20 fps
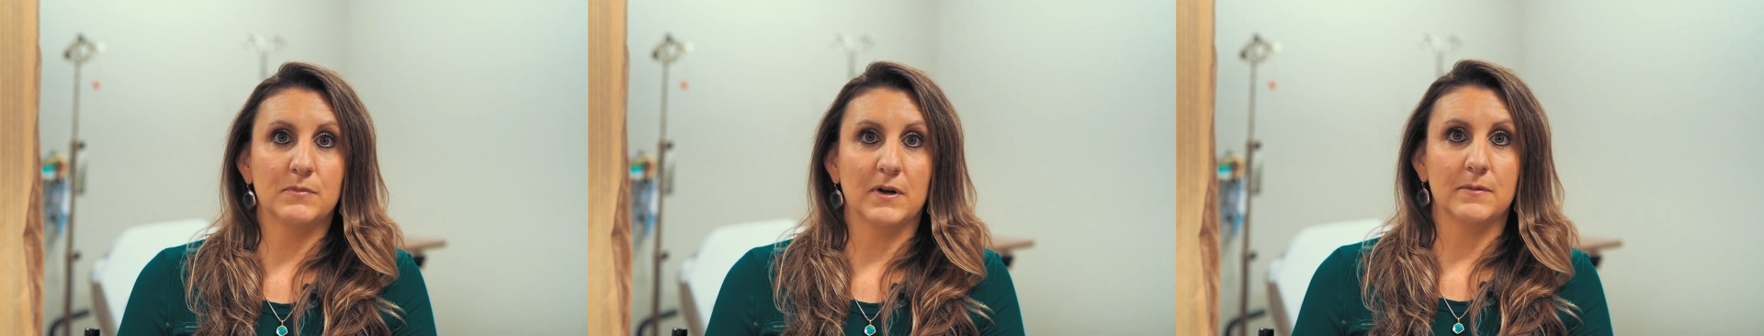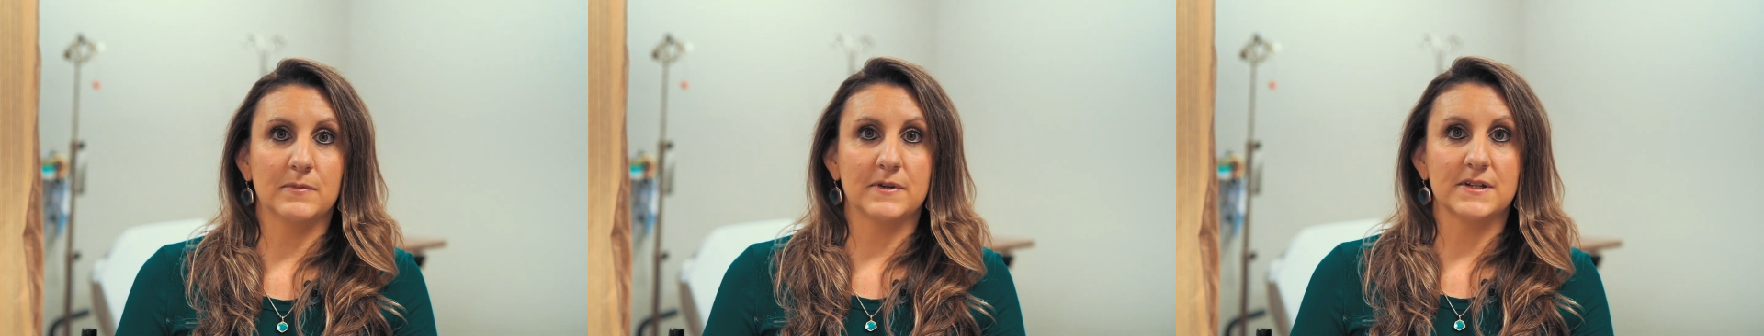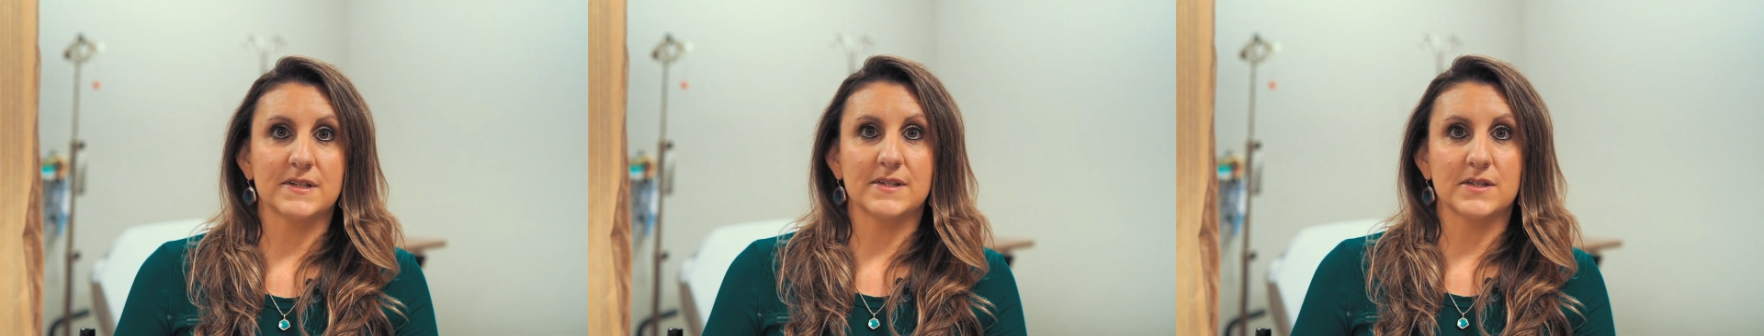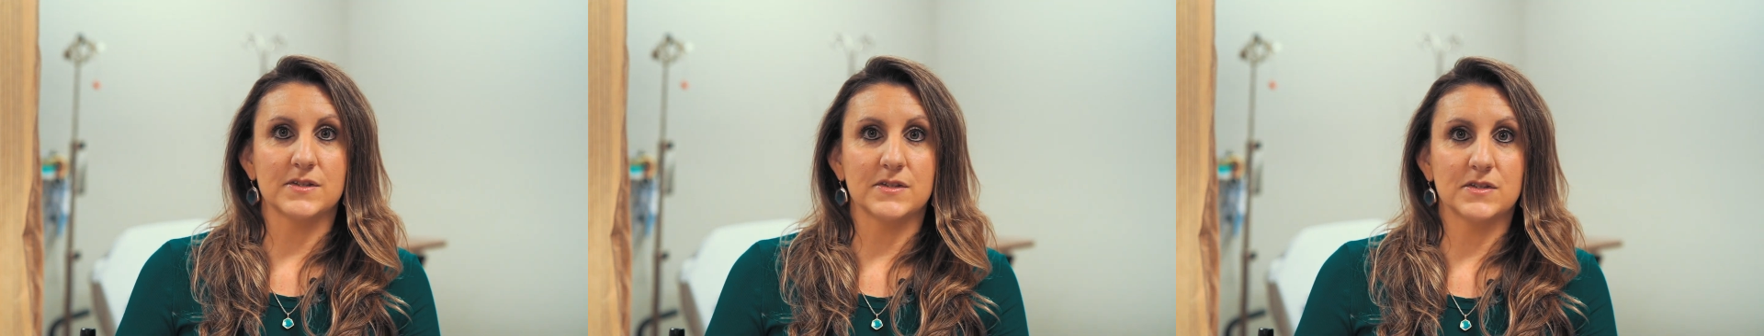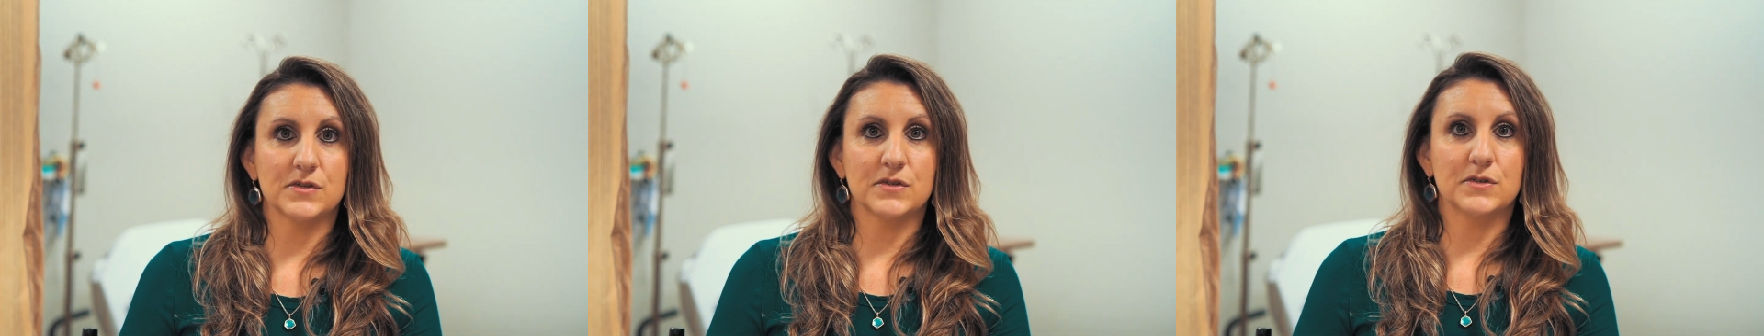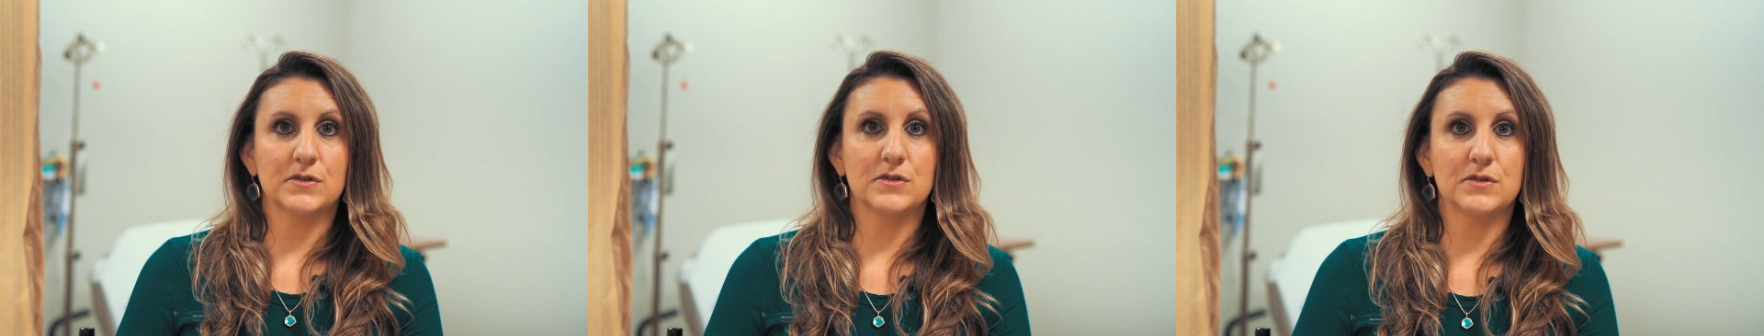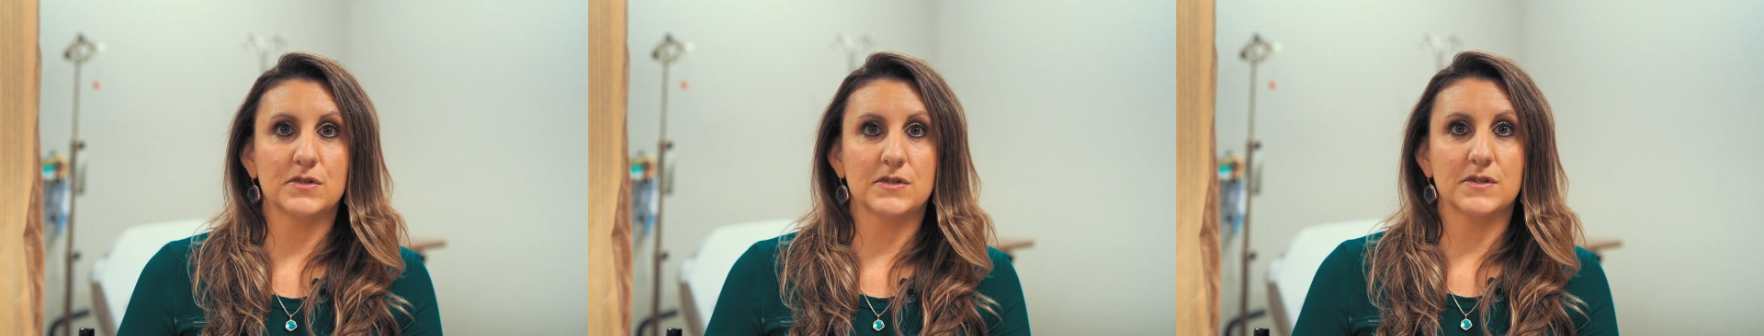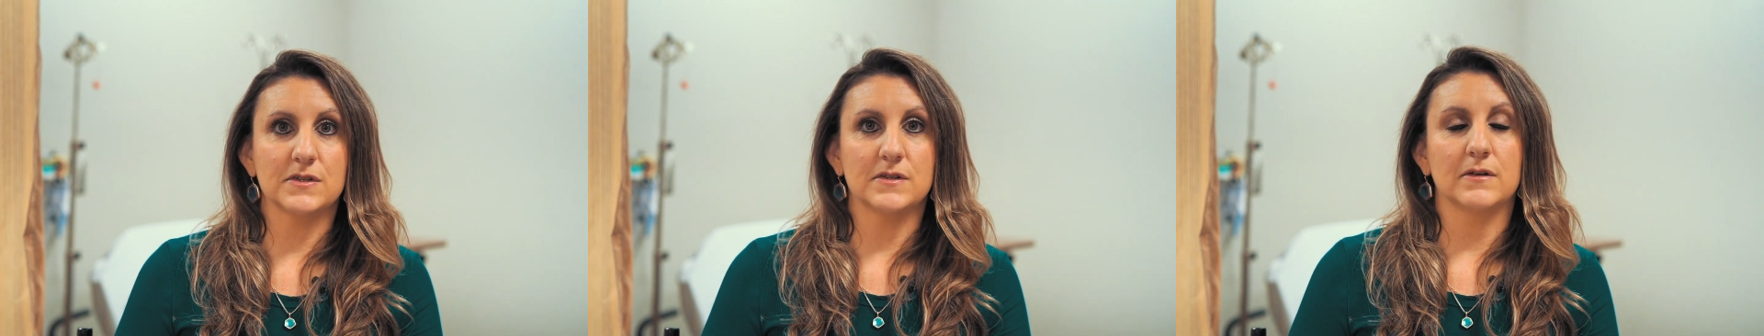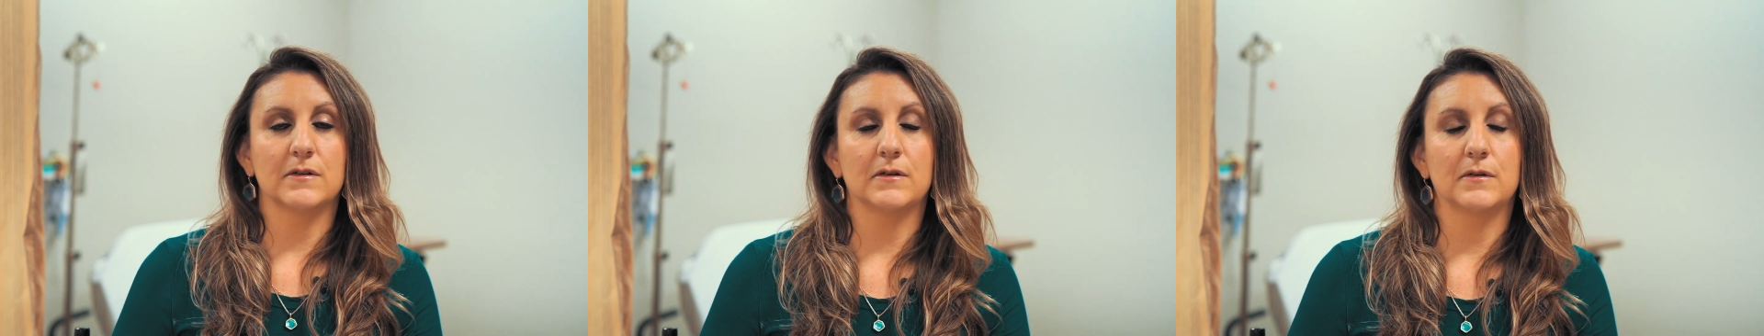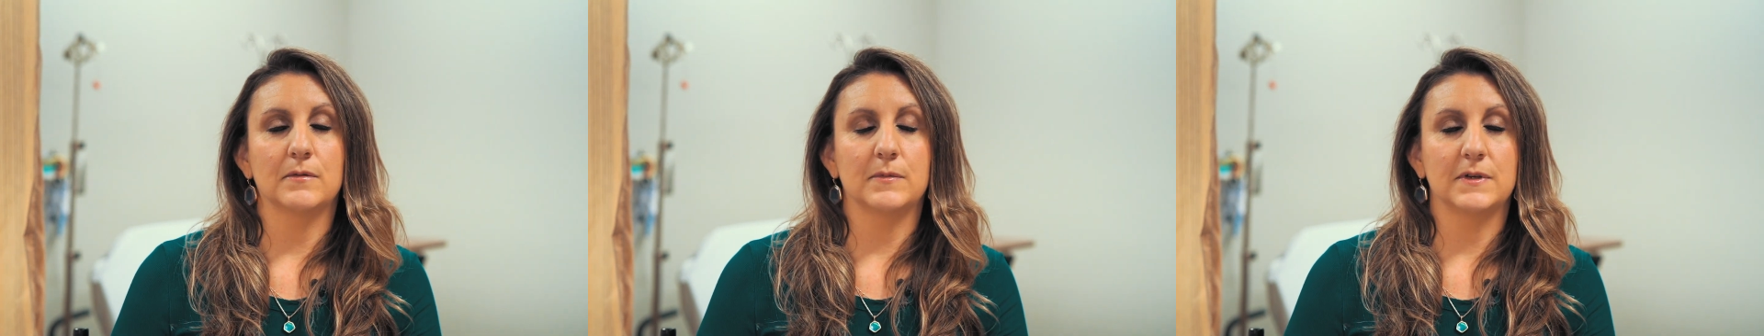by my sisters
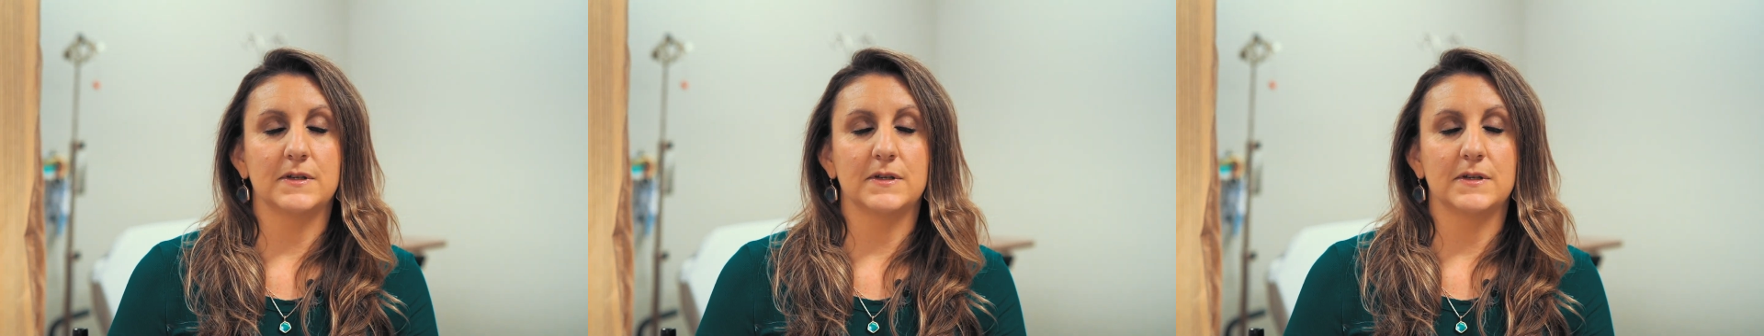um,